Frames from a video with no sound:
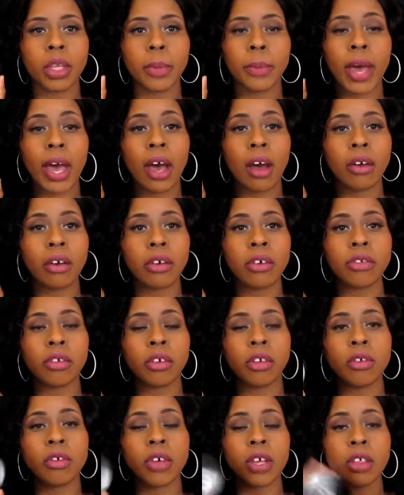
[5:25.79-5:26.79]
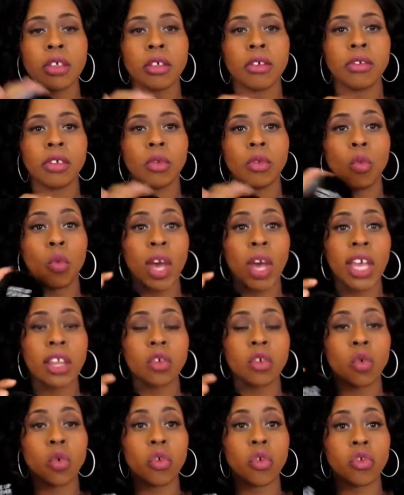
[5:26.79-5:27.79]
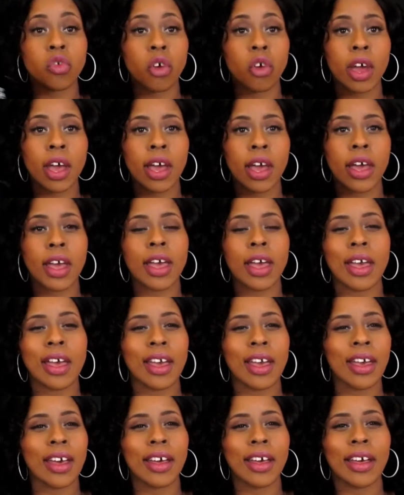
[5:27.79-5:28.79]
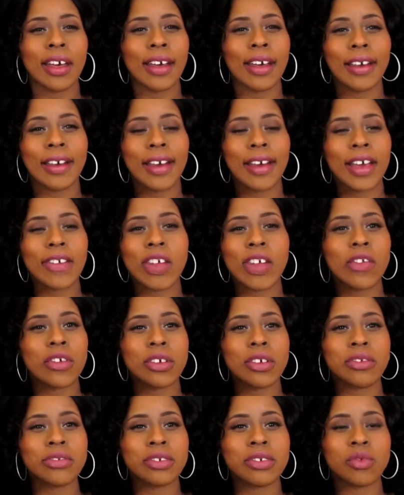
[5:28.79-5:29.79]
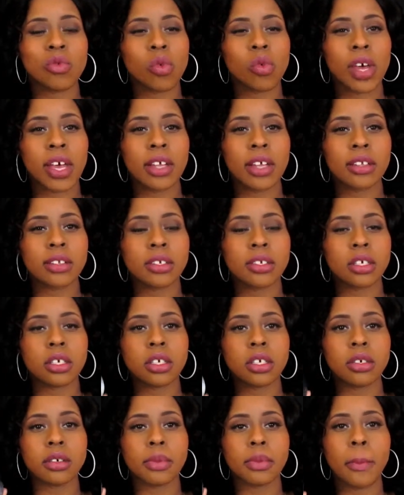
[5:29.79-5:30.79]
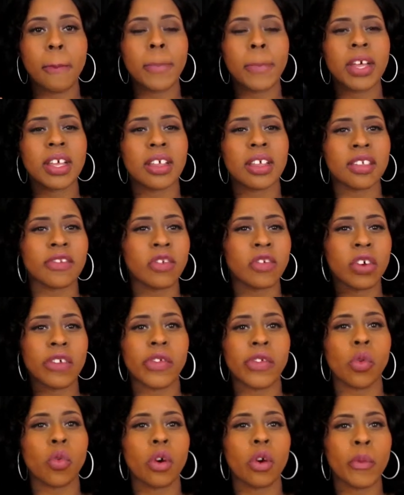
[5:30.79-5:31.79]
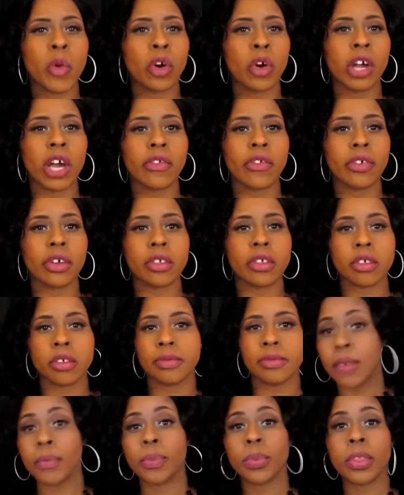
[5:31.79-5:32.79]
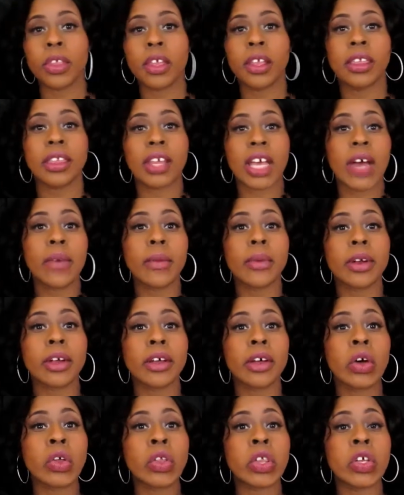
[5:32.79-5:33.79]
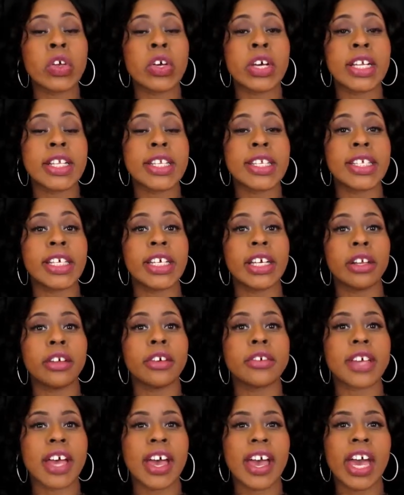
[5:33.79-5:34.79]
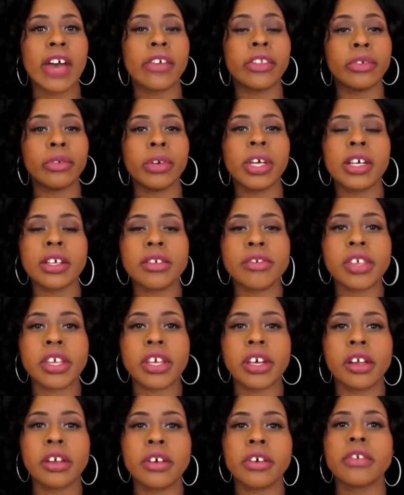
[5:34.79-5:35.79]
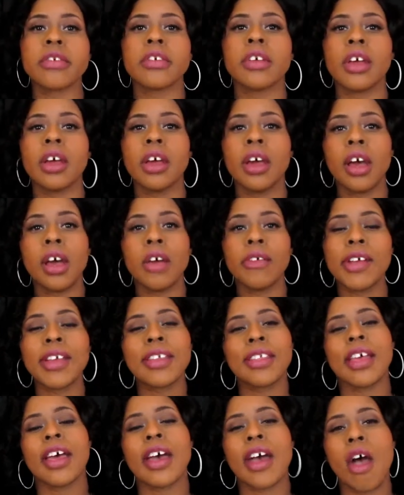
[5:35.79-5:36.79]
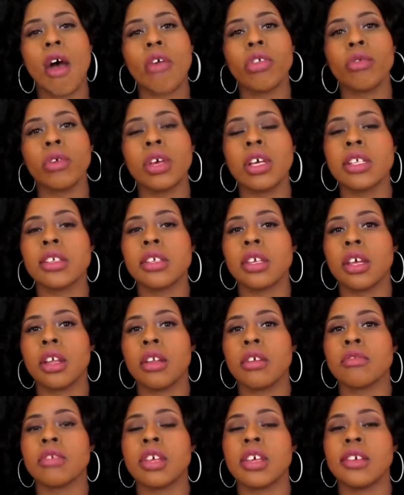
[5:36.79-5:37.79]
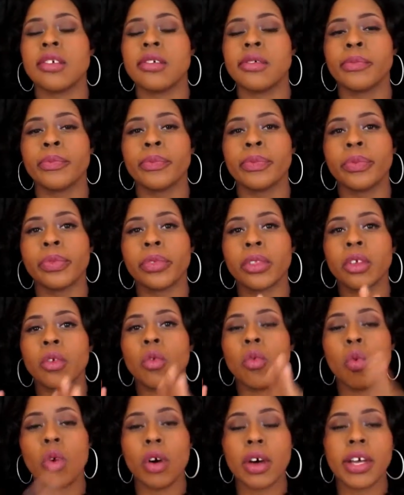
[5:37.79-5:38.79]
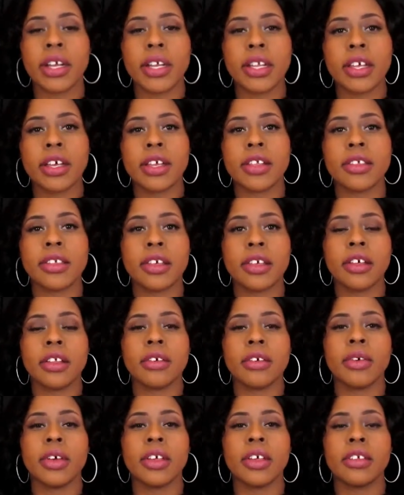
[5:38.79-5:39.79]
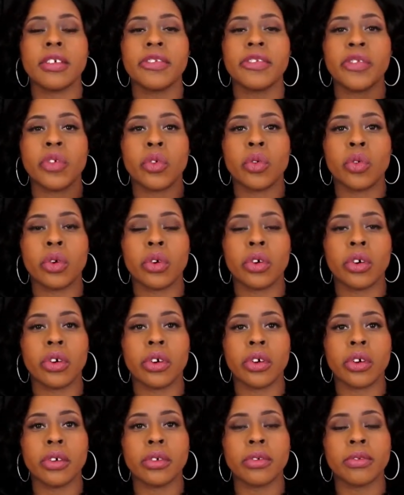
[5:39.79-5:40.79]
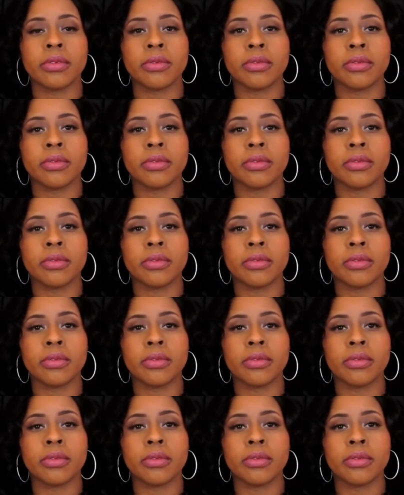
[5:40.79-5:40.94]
powder, so you can use it wet or dry. I never use it wet, but that's for if you want more coverage. Now I'm gonna go to concealers. I have 3 concealers. Reason I have 3 concealers is one concealer is for